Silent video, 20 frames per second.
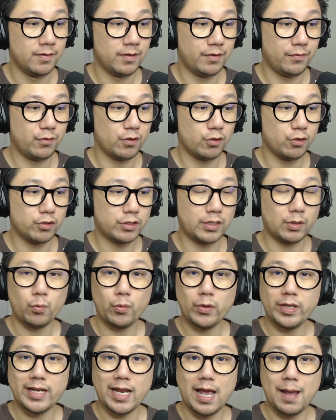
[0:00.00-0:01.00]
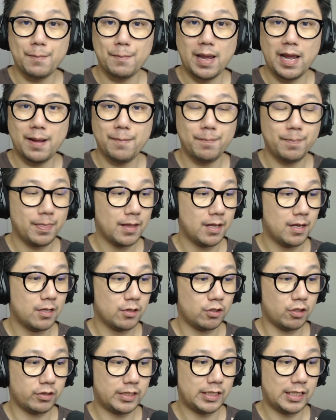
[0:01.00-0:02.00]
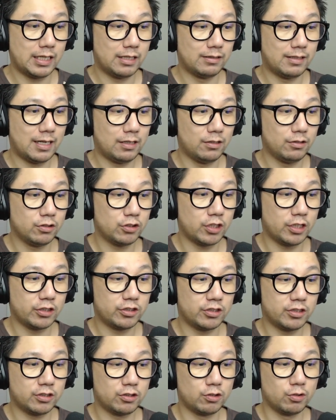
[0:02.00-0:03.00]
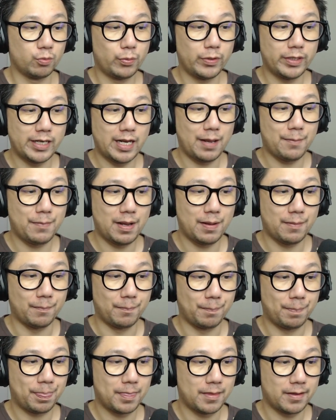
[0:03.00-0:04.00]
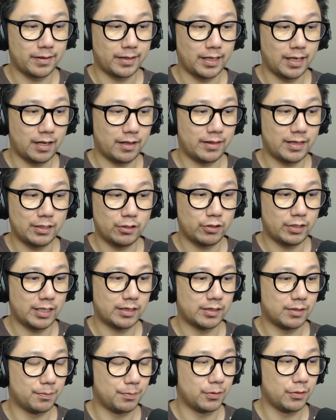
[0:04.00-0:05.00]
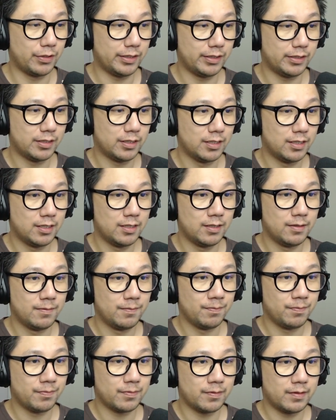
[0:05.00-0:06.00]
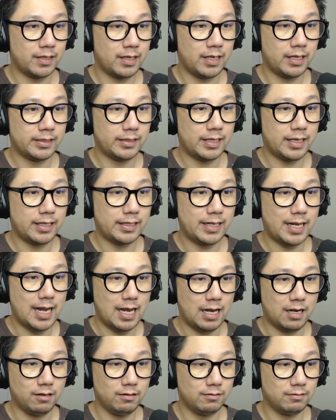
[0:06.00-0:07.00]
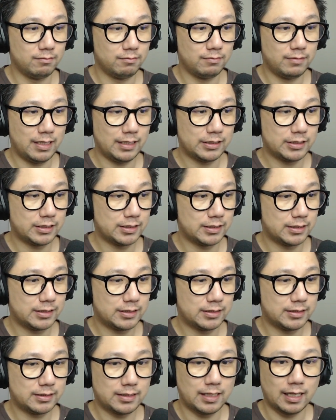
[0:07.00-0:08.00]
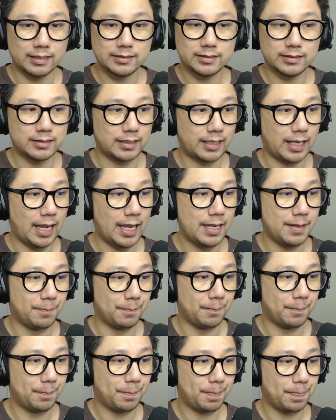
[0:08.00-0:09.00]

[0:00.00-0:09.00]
If you're using winmm.dll, change this to winmm. Okay, I think you get the point. And then now let's test the game.